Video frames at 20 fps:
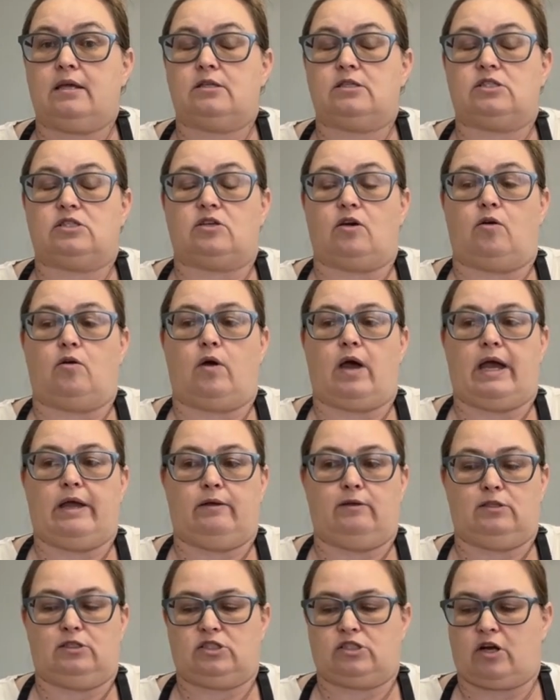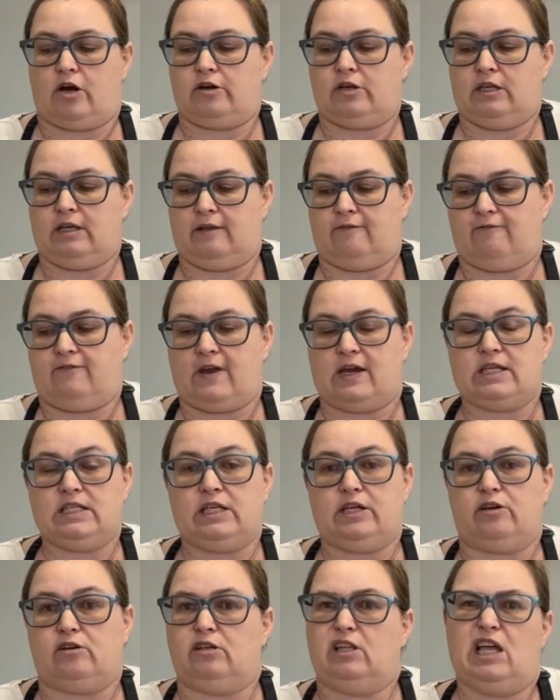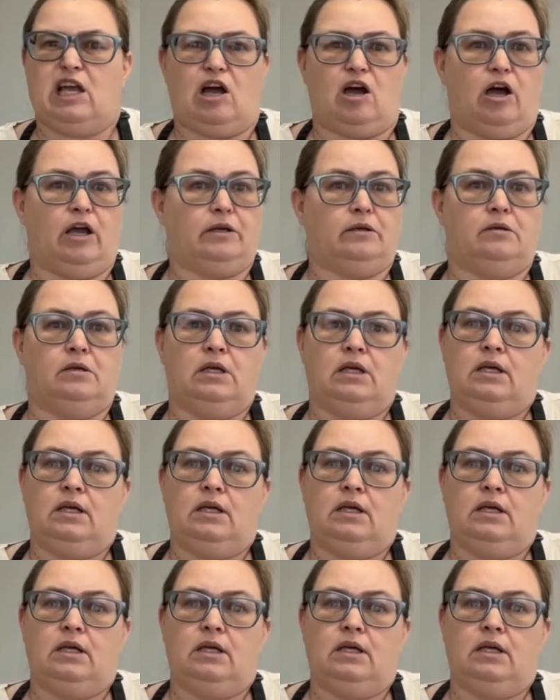So I started it fairly early on.